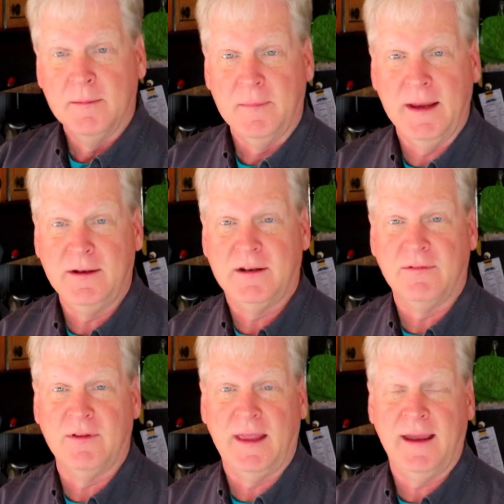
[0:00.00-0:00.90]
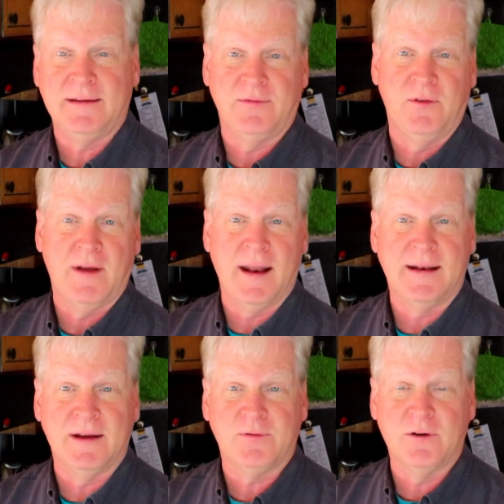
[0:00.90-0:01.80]
made deviled eggs, if you've got a
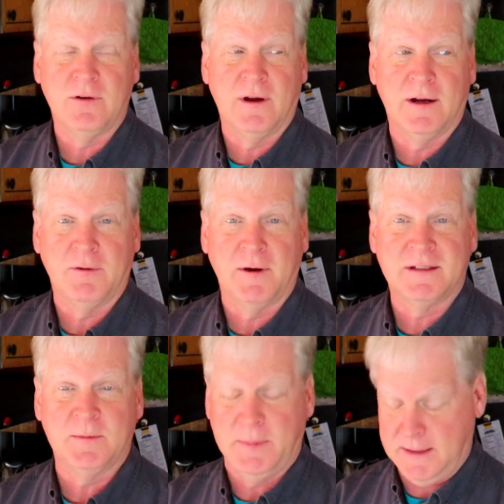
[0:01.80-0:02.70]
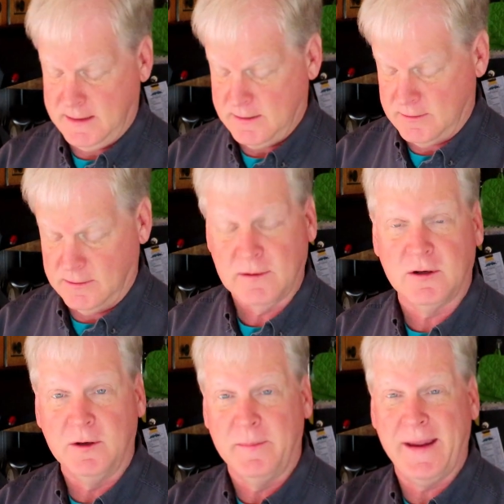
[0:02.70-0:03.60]
different recipe, or
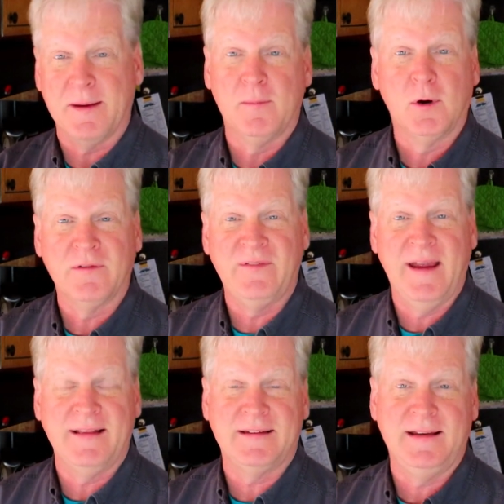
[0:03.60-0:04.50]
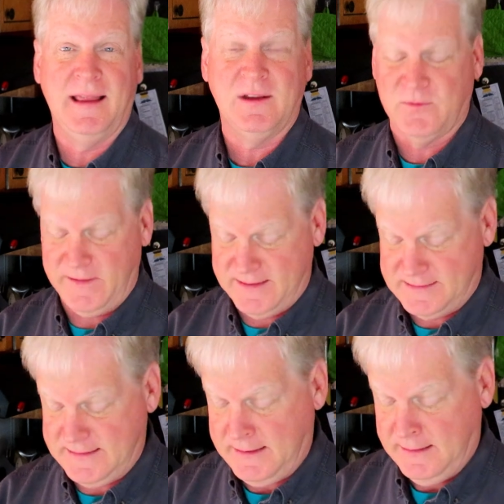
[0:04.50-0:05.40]
do you make them more fancy, less
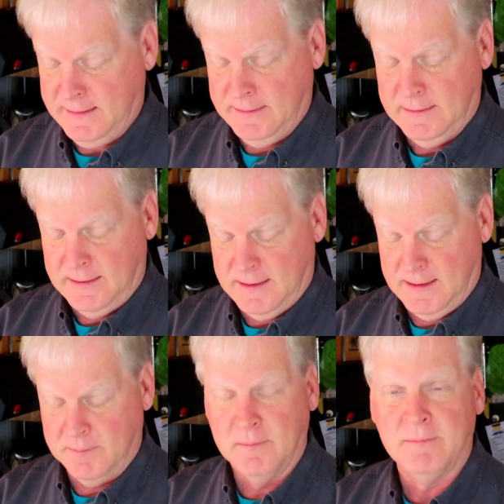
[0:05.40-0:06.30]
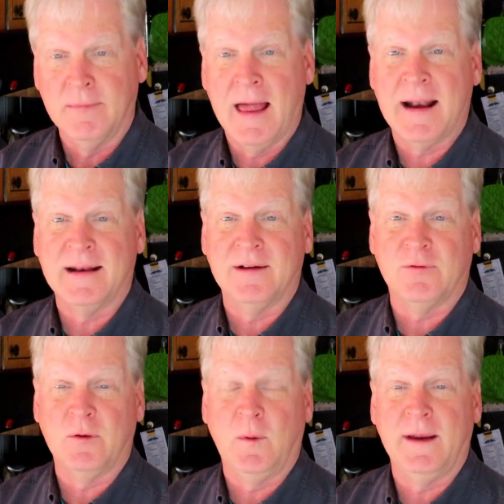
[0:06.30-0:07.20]
fancy. A lot of
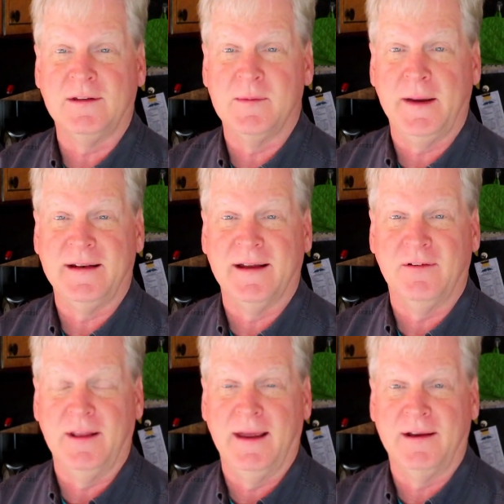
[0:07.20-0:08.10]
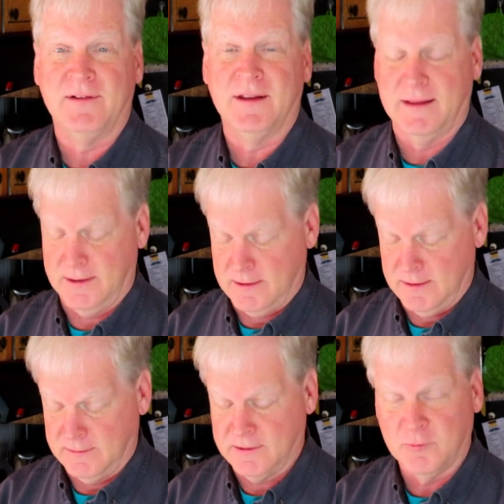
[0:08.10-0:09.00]
different ways to make deviled eggs, and
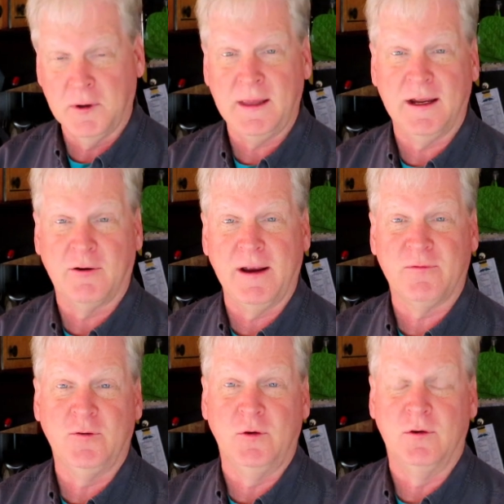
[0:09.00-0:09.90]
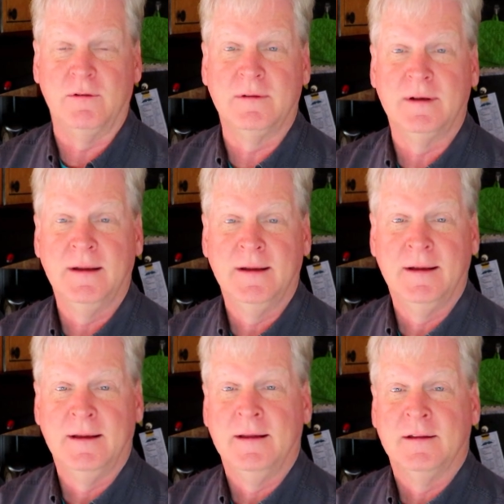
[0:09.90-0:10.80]
they're really a great food.
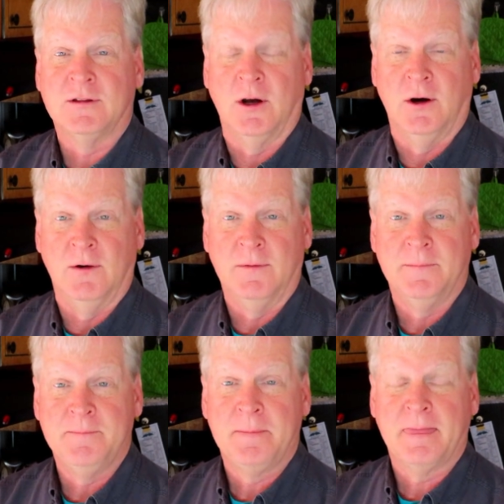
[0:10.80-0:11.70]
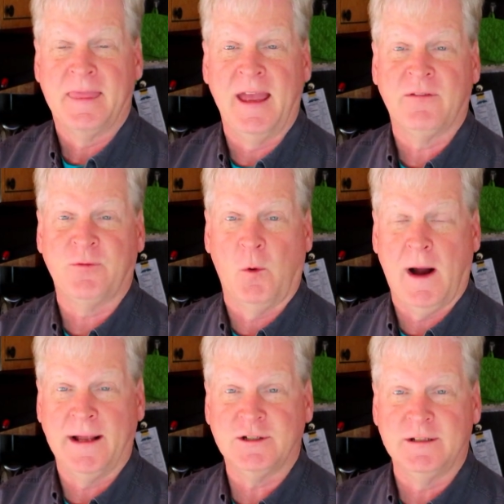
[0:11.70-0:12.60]
So thanks for
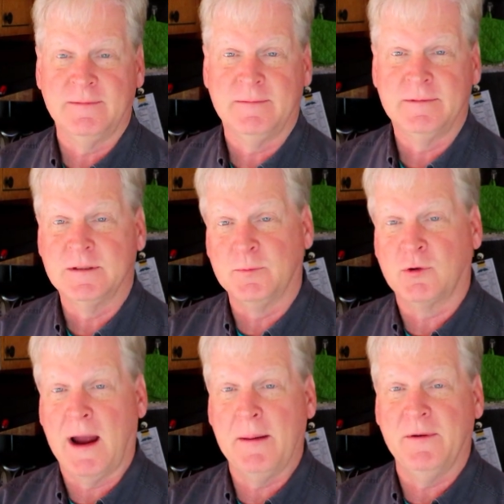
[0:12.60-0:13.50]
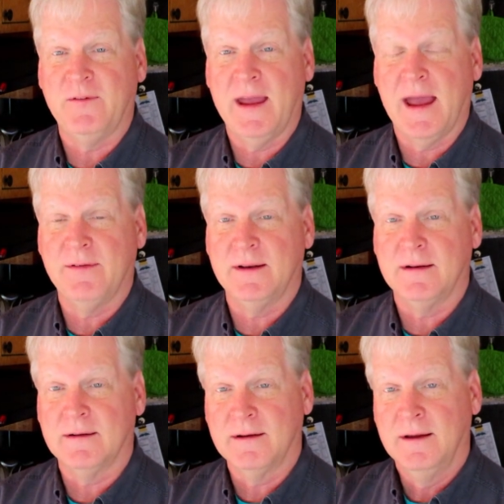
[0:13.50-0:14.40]
watching. Subscribe if you
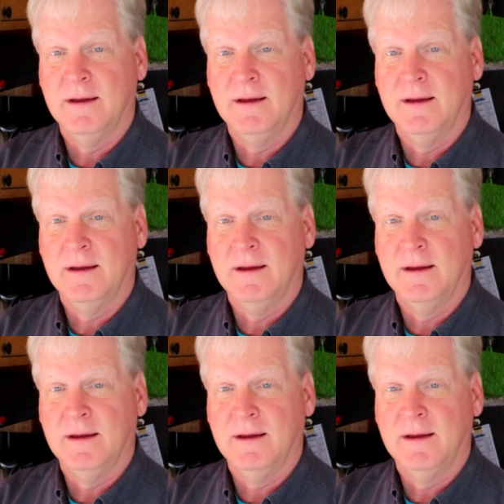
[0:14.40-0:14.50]
haven't.